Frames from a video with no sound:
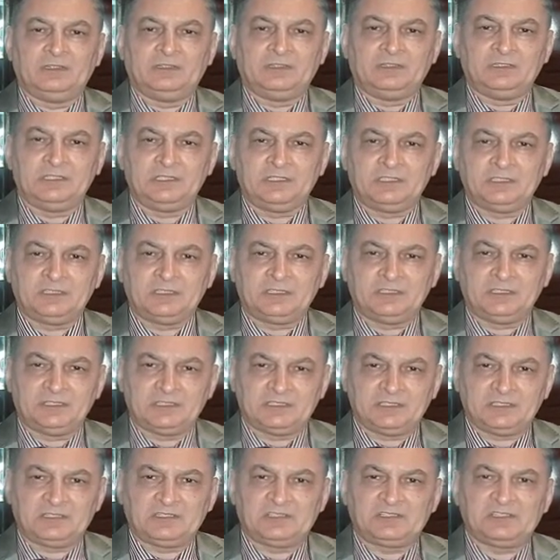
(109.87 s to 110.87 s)
Reading
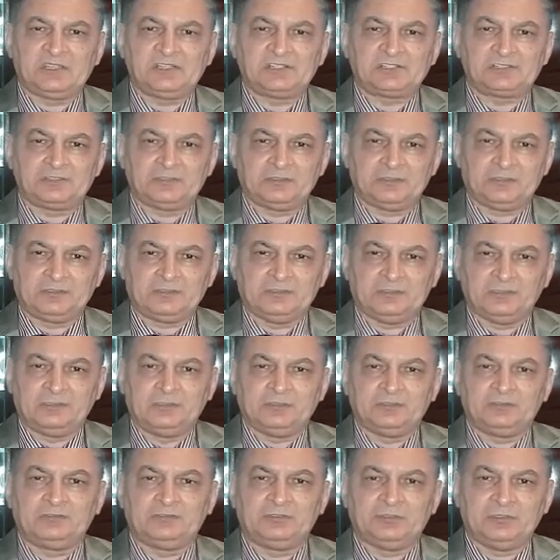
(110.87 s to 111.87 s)
is essential
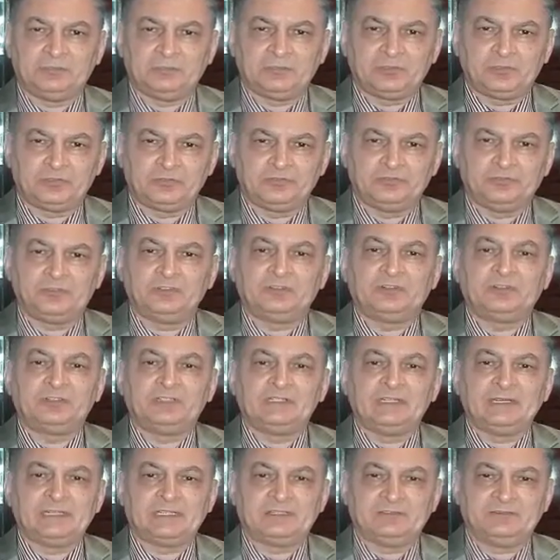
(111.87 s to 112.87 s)
to improve your
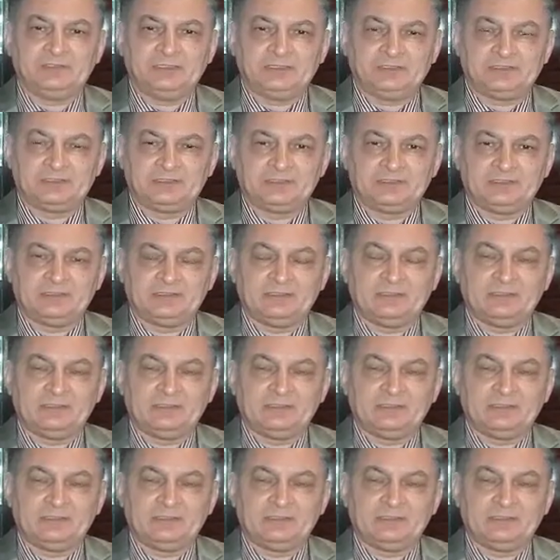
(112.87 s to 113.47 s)
language.